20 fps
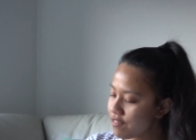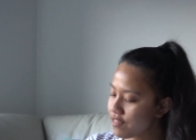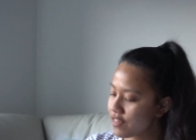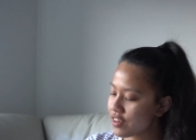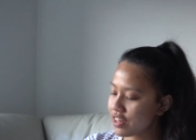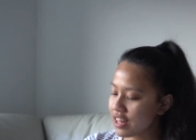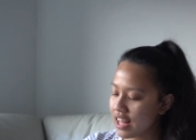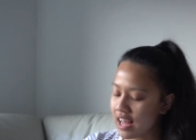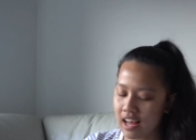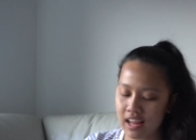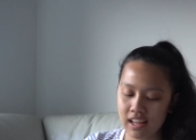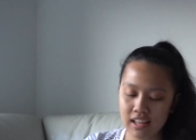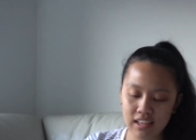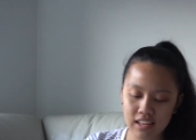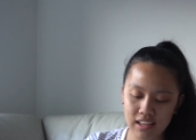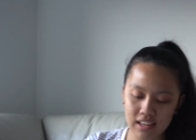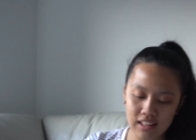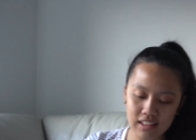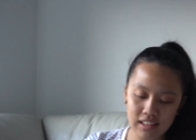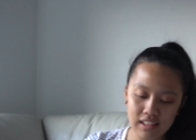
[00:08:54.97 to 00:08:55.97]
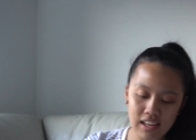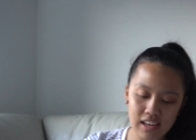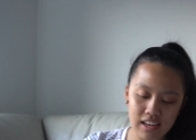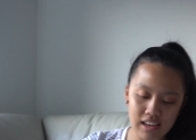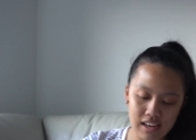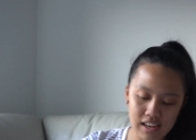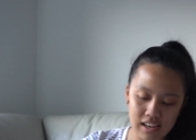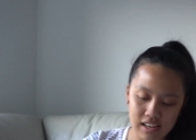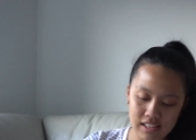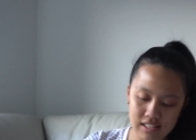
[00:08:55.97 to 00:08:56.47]
For that,
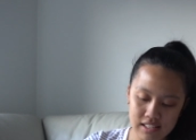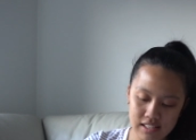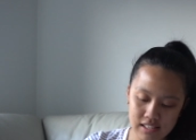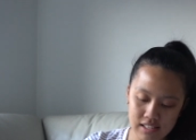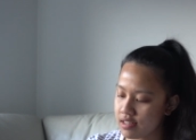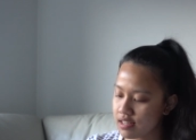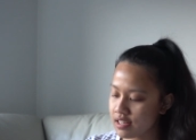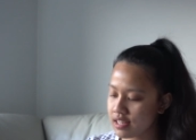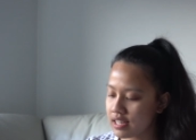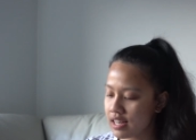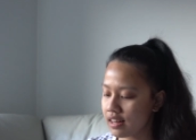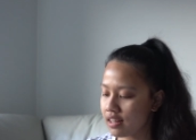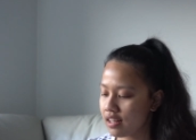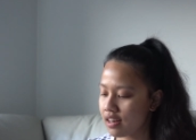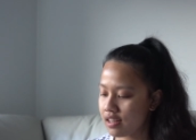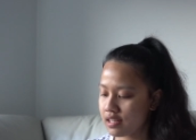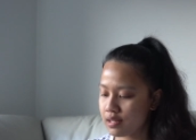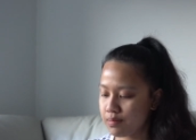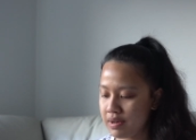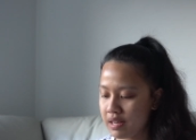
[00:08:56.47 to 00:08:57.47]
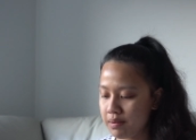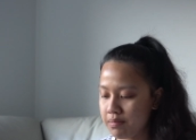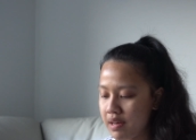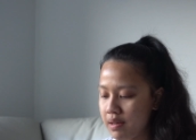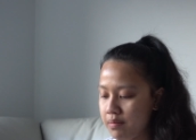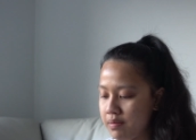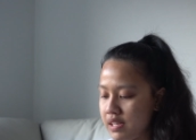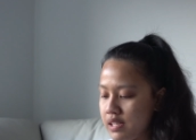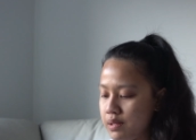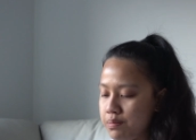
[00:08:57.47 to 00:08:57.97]
I was gonna say let us make
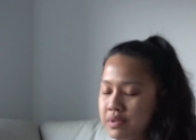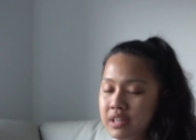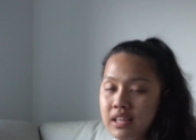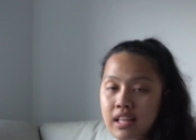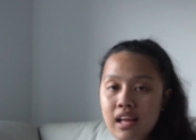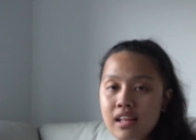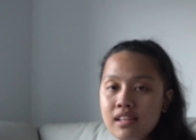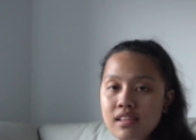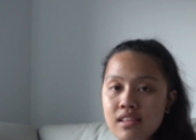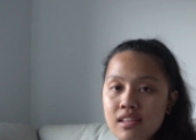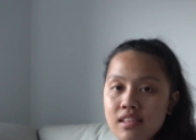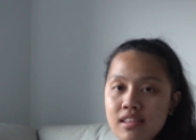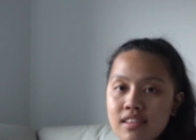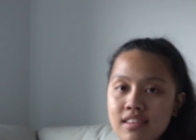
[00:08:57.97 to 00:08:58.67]
babies, but that